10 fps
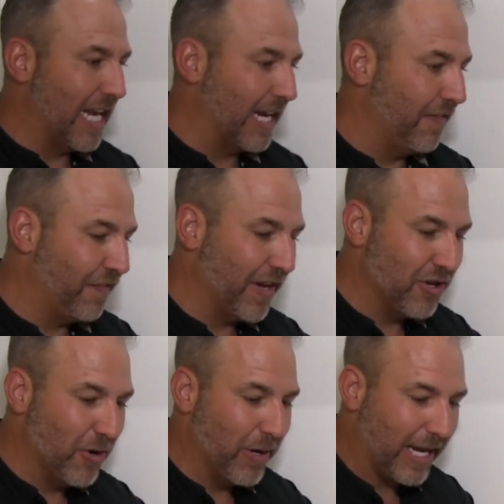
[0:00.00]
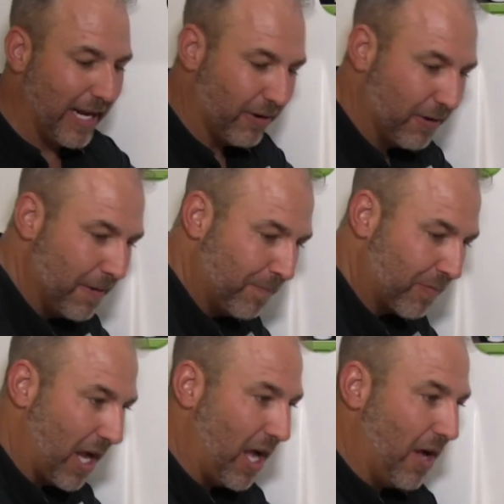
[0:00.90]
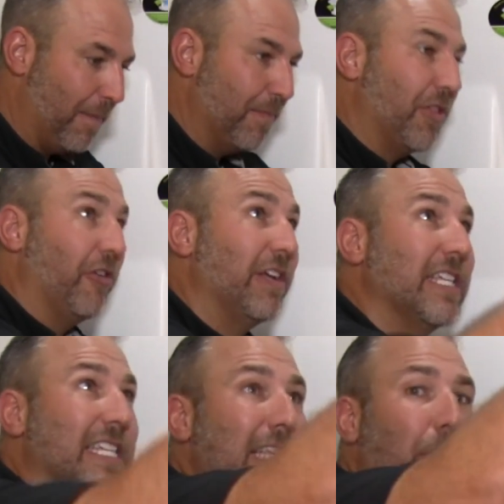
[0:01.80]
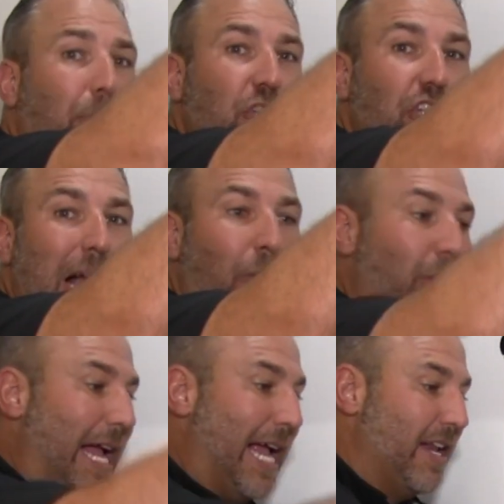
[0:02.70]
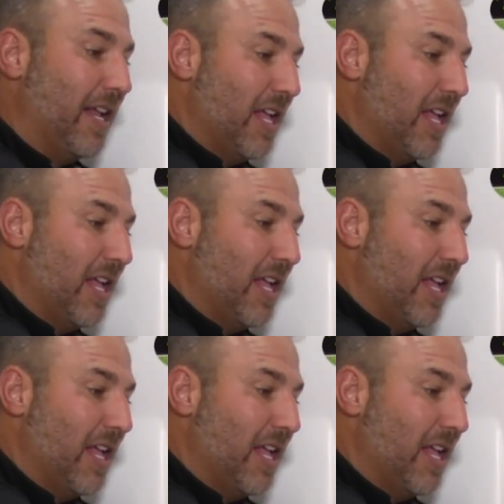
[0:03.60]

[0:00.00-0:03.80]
I can fit doing here. There is a separate shower head